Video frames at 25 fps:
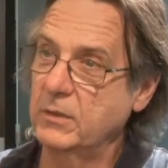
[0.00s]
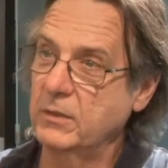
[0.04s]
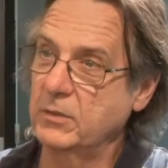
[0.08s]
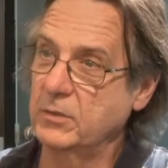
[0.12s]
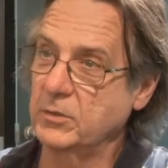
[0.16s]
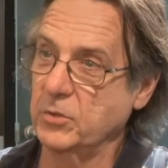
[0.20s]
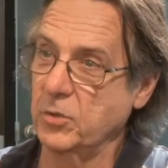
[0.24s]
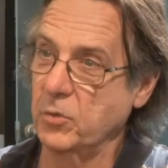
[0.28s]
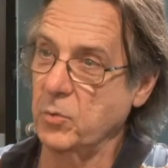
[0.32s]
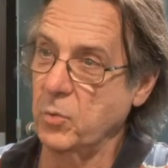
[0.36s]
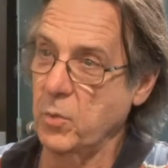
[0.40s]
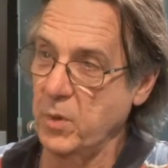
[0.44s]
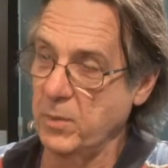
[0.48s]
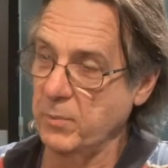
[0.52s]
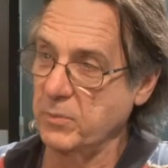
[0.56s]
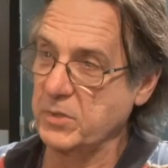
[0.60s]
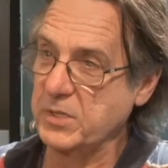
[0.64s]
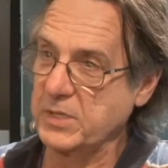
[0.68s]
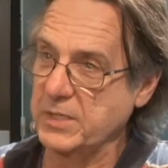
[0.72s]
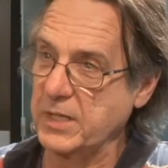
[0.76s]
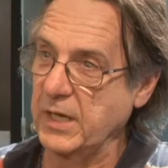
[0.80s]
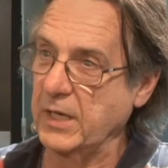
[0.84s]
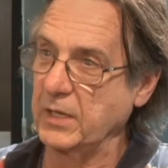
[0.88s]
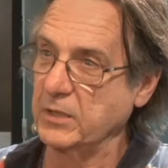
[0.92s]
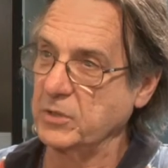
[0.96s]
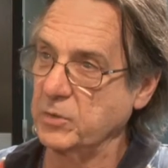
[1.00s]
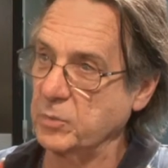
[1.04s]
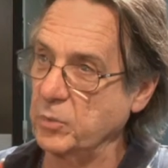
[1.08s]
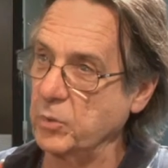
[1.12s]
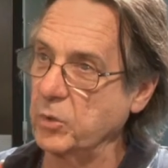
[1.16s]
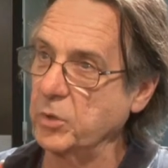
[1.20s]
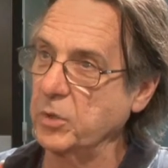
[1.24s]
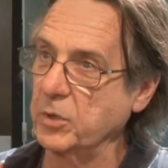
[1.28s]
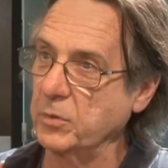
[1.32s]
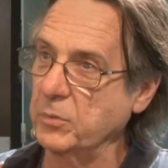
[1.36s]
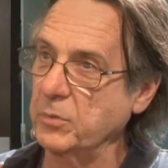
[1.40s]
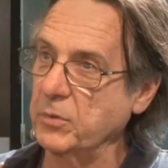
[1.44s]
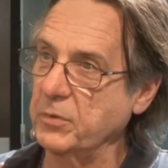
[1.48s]
So when we start to
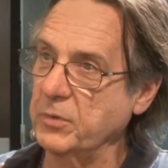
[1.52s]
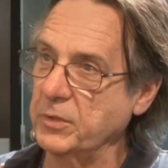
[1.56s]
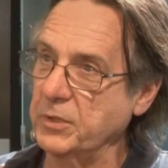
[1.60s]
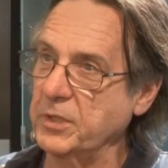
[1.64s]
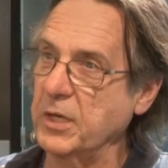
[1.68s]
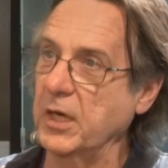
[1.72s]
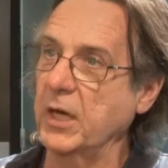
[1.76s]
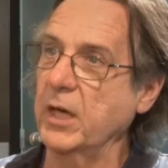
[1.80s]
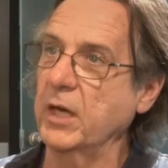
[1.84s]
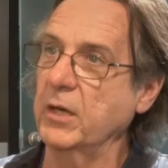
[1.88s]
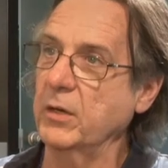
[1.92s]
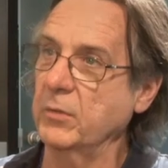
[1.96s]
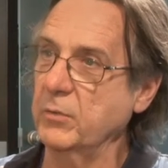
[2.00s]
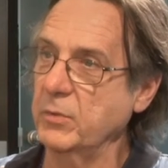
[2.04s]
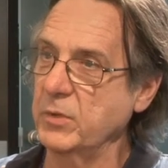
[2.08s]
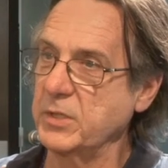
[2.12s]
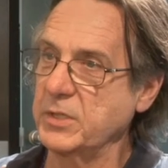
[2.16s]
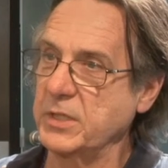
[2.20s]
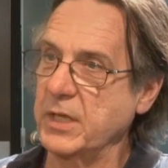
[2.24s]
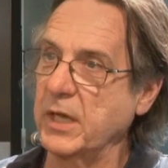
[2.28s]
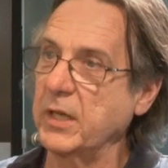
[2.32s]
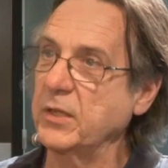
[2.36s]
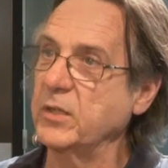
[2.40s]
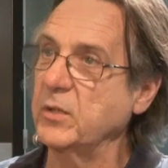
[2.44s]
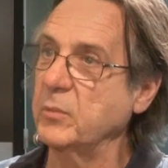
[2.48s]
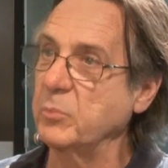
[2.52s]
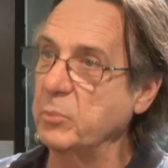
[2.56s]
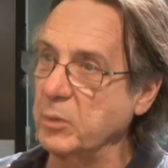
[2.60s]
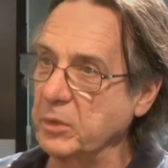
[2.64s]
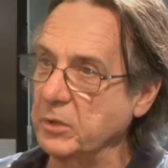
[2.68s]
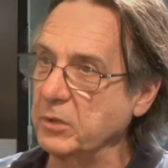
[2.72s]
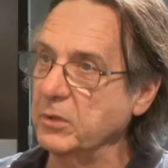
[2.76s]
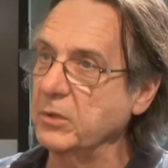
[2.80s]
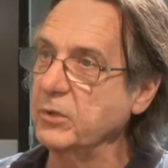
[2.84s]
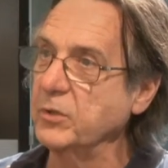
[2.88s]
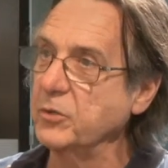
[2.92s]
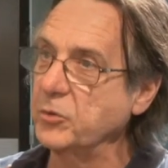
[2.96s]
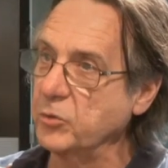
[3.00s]
work with the data, we start to
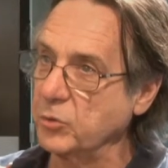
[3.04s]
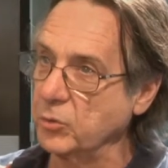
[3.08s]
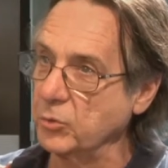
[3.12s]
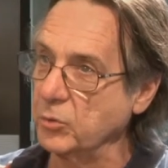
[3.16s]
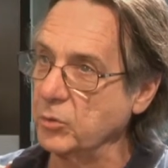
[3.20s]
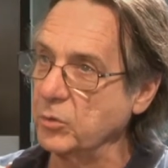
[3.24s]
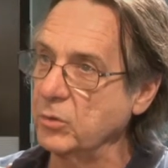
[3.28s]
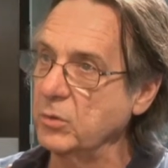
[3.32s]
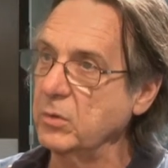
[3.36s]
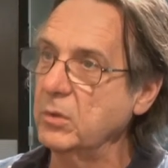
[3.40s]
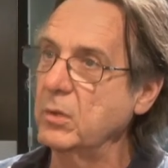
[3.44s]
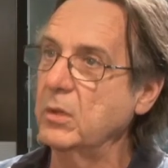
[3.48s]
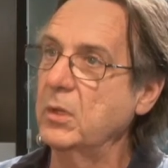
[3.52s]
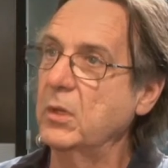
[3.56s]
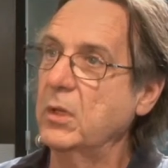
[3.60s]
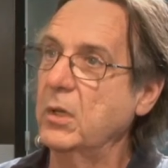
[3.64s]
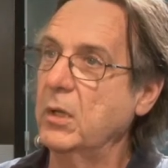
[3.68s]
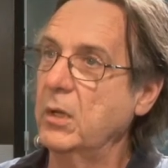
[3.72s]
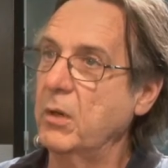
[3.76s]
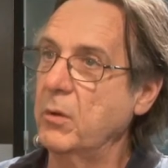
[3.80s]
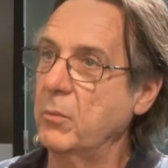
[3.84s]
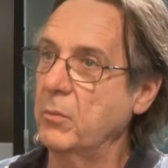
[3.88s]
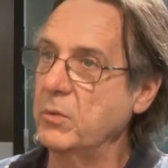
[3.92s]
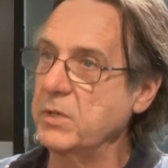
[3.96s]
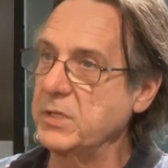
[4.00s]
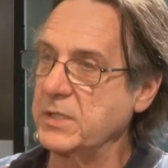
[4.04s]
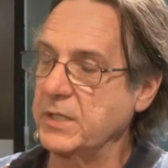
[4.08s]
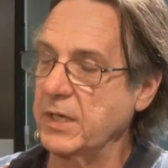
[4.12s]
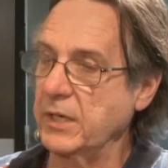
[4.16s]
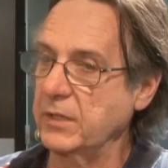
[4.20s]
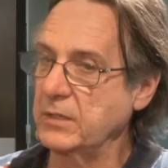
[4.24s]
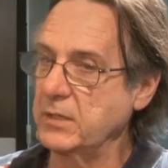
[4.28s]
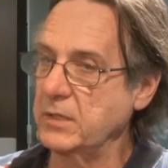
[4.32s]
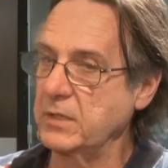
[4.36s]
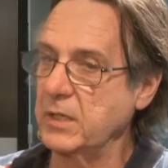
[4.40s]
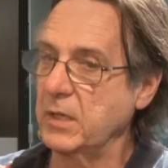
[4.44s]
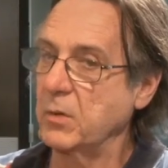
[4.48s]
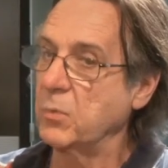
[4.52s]
build the tool, we
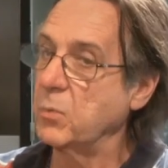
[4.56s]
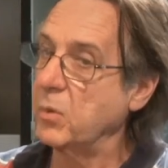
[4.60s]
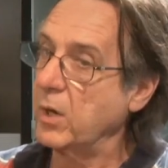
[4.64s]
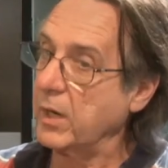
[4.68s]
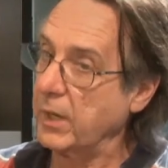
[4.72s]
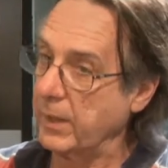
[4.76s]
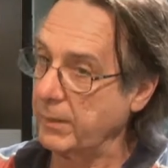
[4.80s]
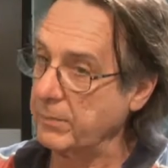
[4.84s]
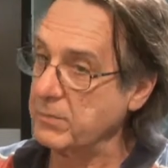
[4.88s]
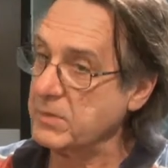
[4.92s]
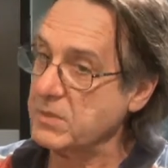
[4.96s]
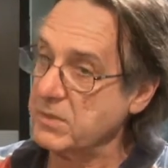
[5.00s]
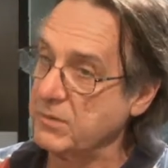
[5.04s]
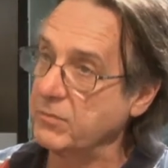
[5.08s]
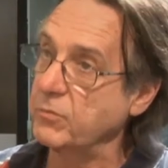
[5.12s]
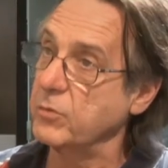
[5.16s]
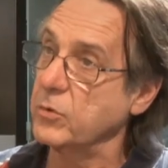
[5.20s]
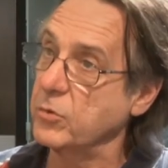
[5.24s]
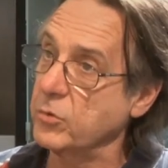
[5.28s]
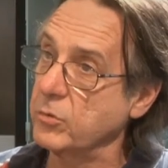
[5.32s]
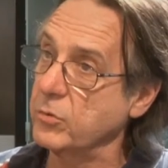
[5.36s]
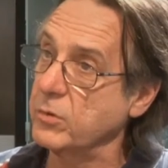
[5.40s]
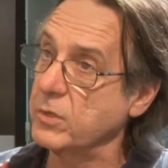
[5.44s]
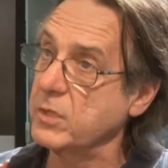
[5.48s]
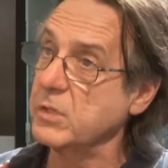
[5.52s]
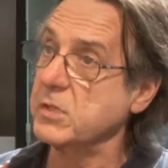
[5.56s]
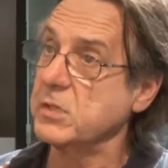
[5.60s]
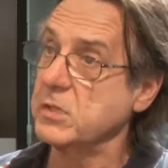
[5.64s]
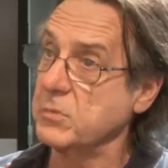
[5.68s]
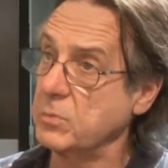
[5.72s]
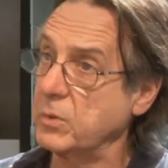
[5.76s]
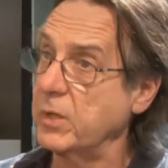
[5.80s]
start to say, what happens if we do this?